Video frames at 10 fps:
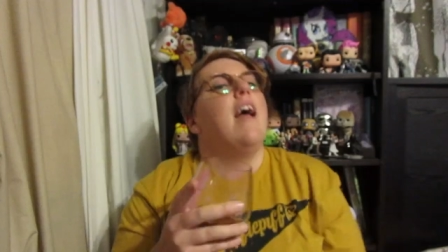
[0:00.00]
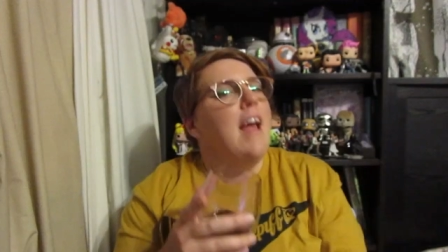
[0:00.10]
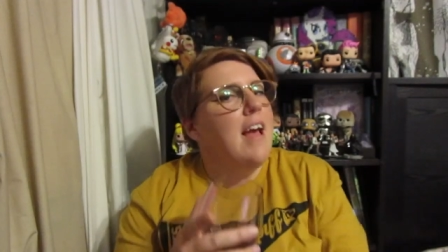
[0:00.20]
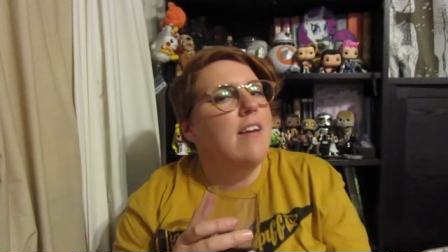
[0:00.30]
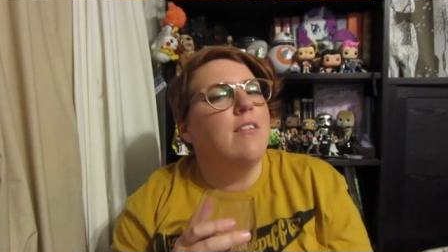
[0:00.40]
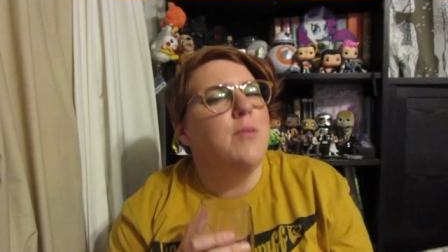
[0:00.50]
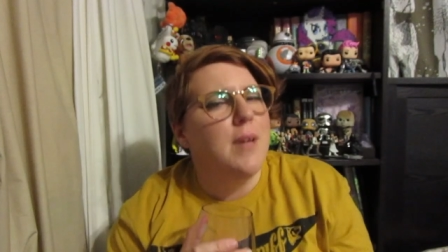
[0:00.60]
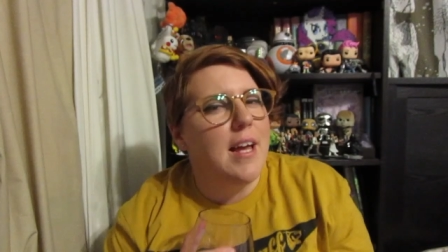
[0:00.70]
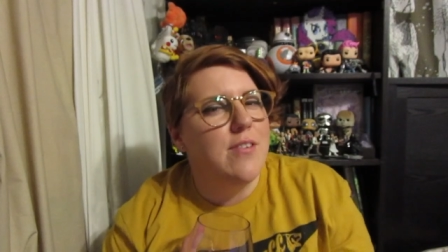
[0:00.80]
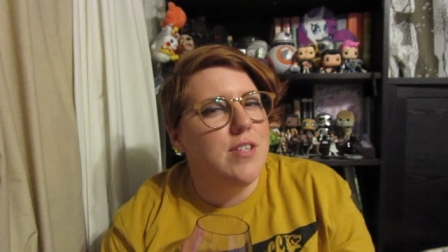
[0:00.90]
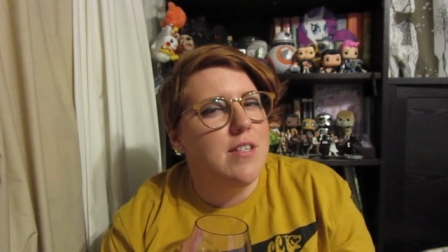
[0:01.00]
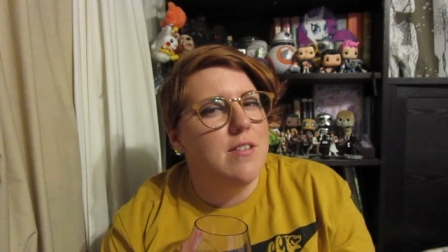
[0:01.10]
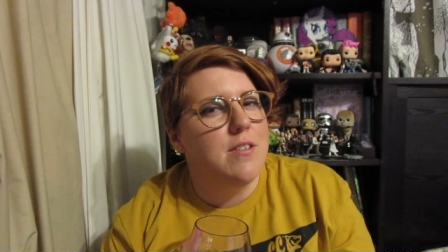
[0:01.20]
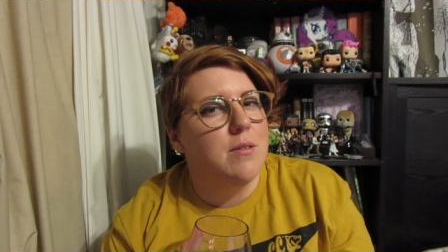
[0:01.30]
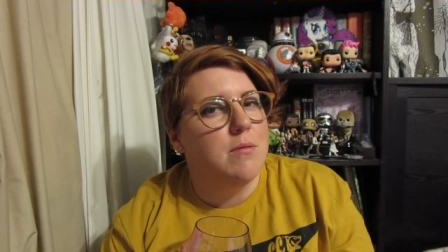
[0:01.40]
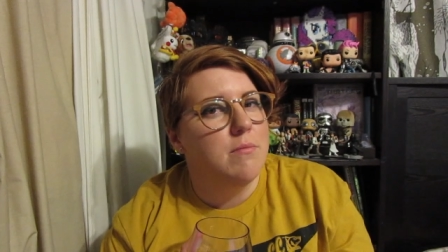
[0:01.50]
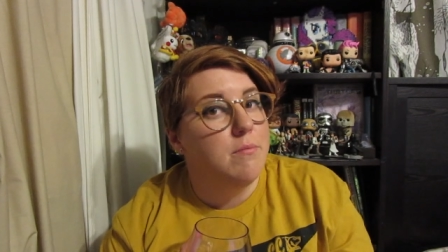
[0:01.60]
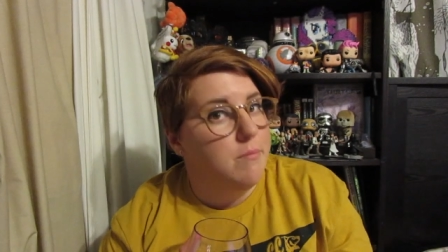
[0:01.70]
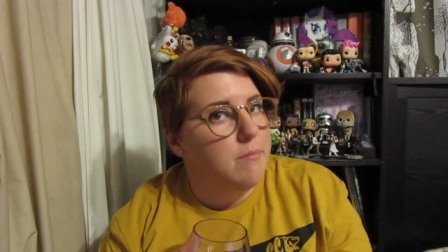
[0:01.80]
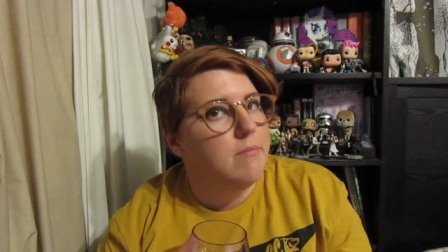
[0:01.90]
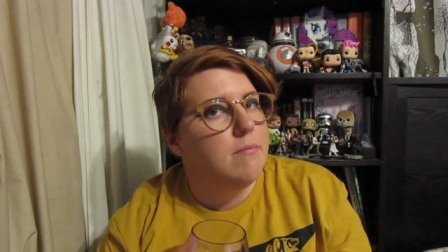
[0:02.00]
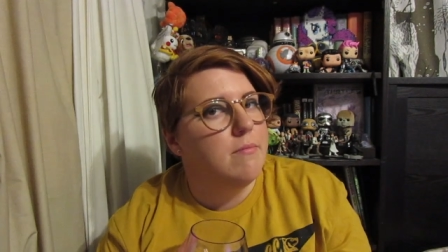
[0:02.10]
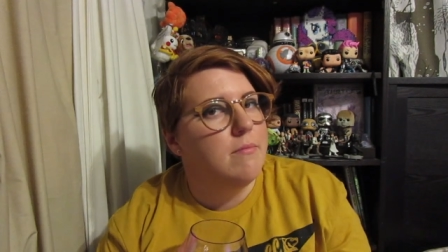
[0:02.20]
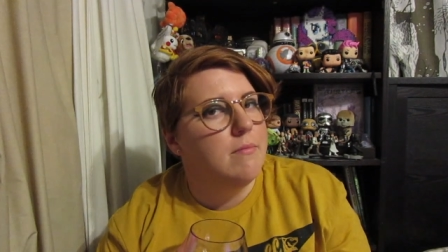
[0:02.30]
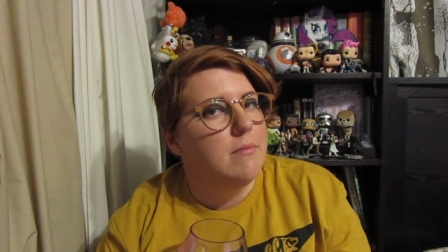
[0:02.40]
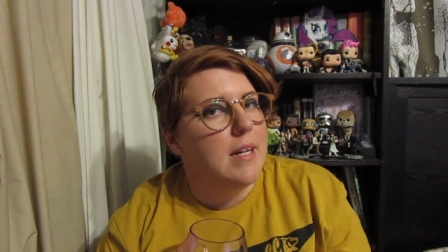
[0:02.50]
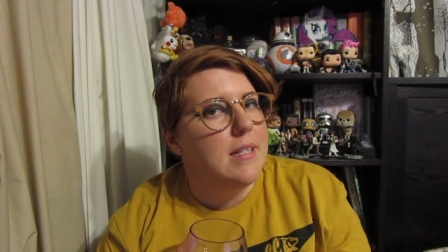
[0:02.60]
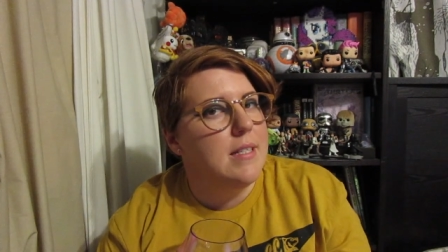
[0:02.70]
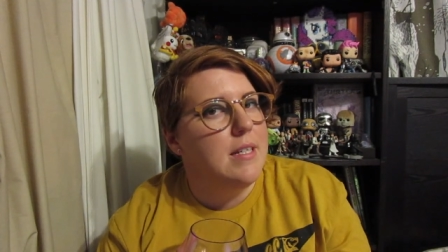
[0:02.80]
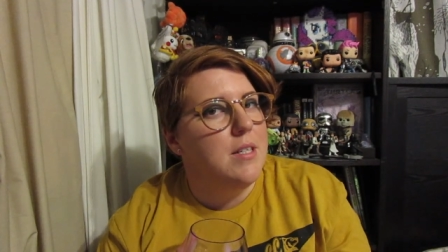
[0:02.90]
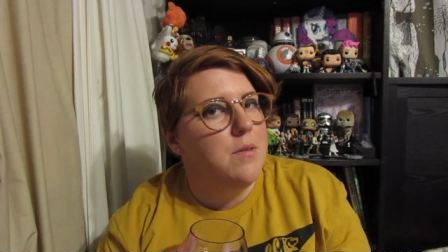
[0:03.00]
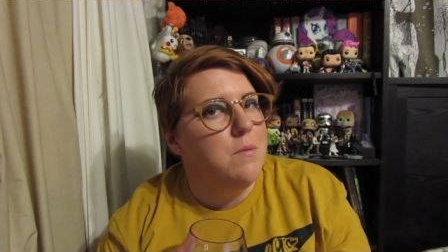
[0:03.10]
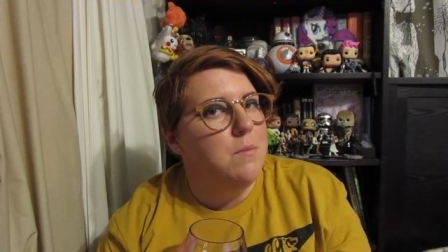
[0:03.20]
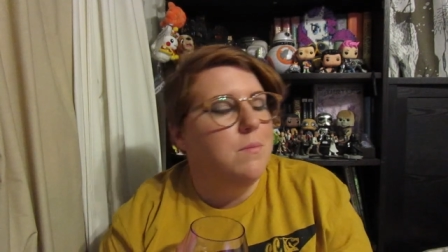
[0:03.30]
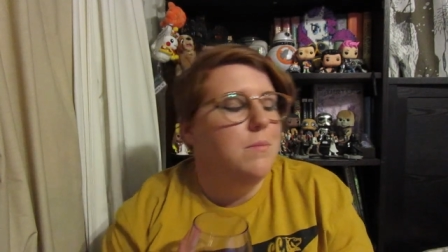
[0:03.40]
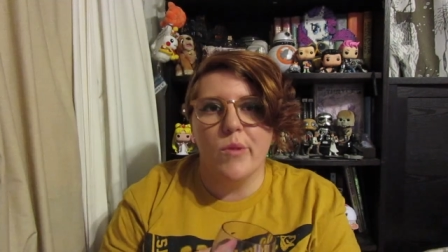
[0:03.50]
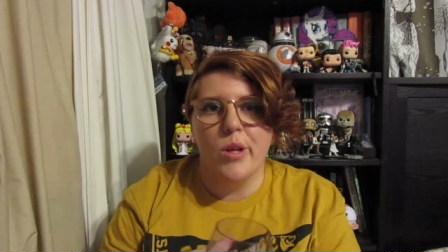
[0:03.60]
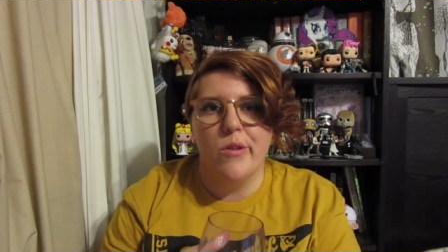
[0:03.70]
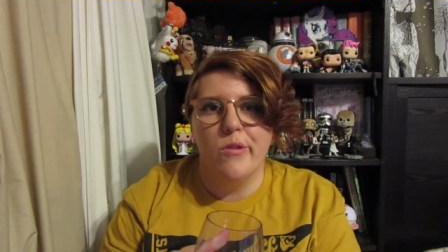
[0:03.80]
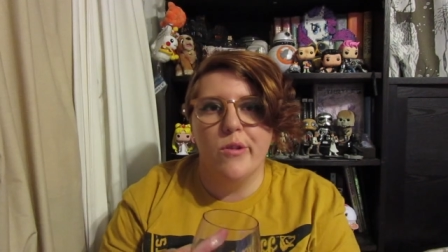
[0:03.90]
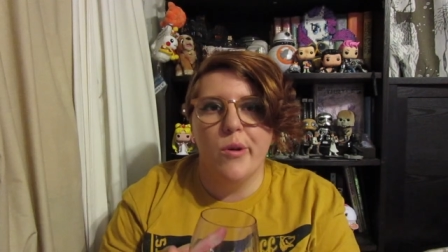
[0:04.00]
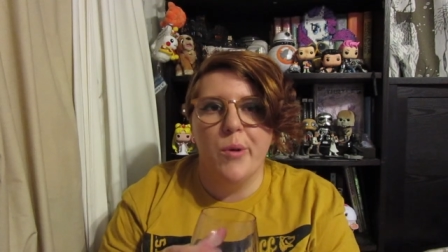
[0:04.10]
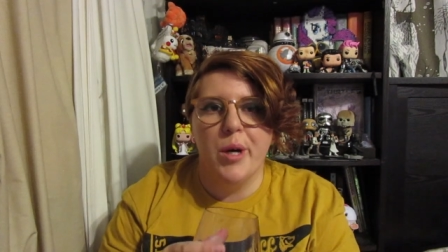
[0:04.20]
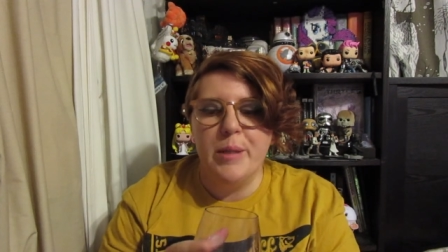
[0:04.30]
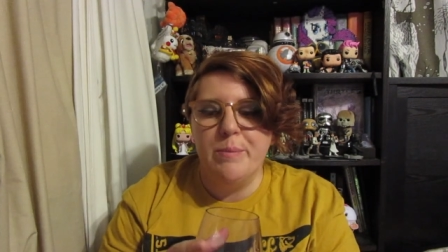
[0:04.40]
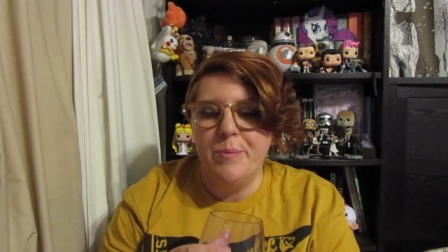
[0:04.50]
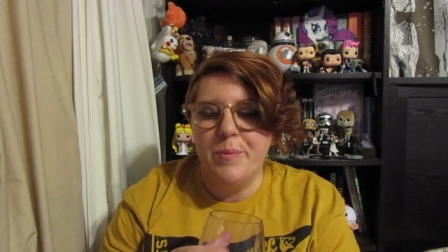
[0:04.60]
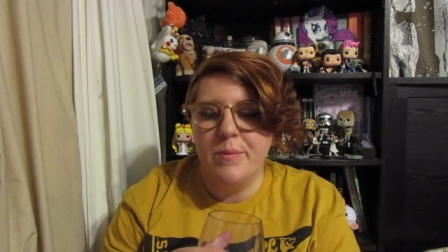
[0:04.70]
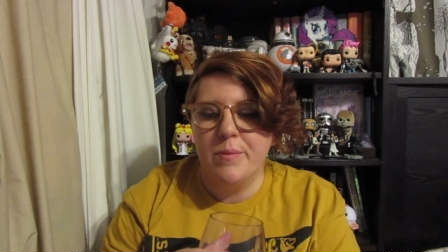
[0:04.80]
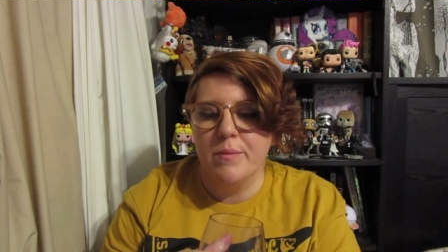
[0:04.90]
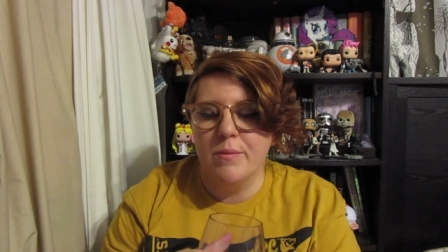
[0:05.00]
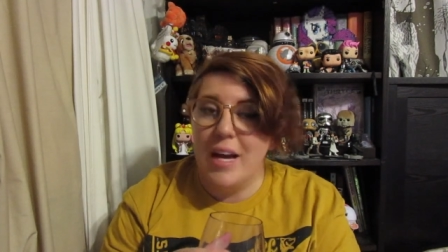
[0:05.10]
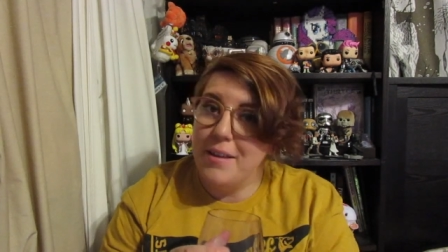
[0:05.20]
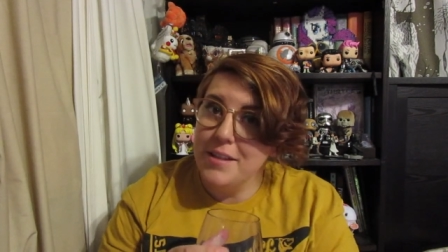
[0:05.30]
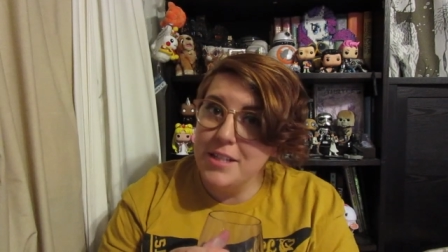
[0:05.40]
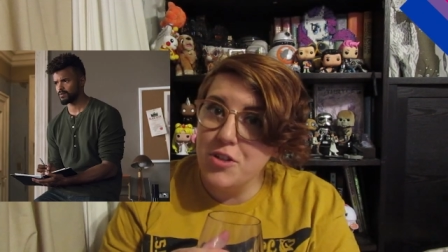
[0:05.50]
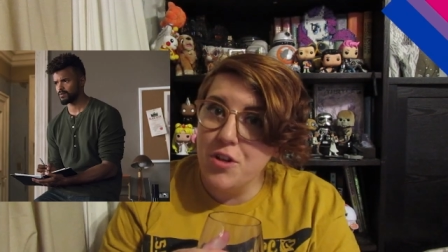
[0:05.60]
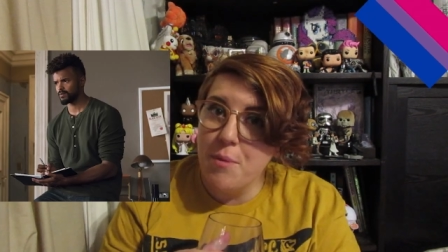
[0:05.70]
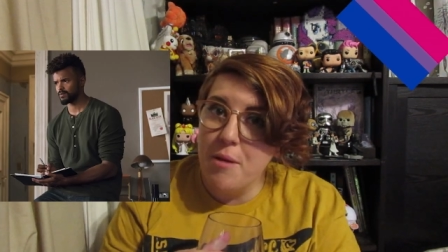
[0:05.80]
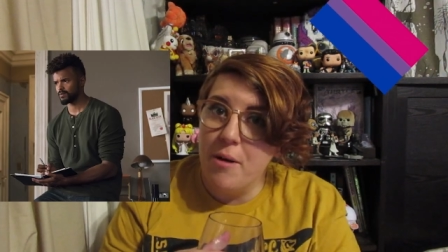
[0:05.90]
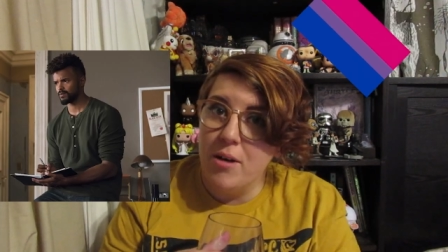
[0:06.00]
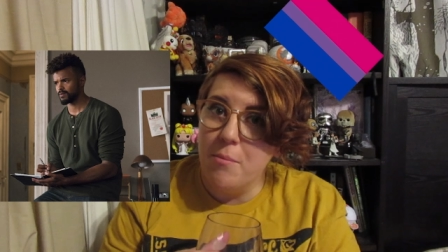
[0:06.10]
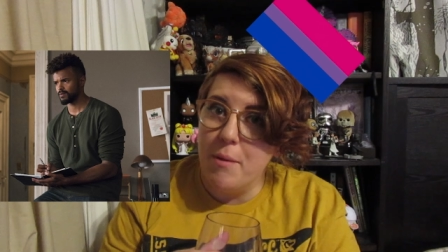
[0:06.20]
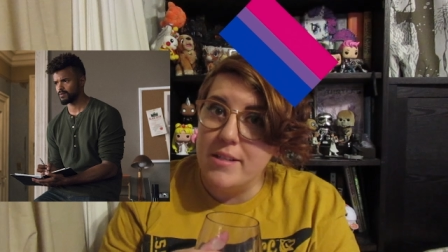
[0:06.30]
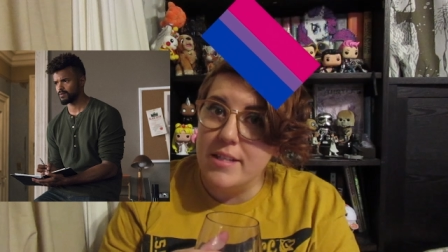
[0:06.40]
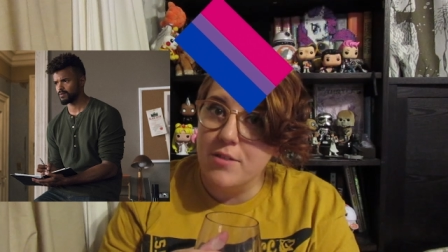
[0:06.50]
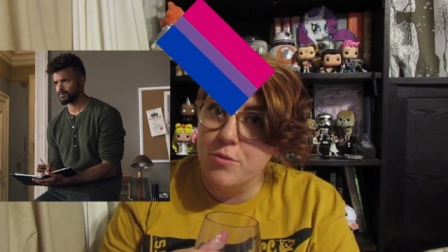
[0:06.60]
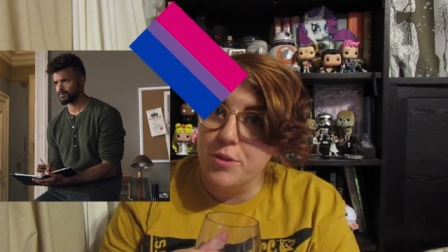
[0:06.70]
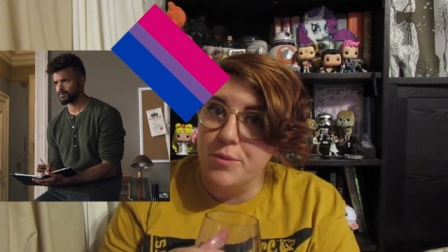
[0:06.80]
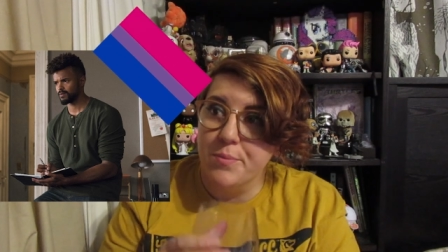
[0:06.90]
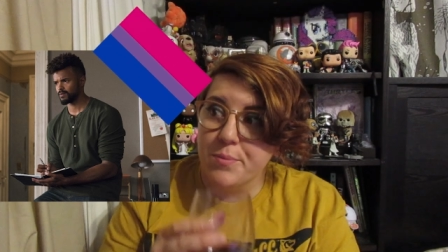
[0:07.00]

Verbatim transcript: And Luke Cage Season 2. I see you. So, I think they should have made Malcolm bisexual.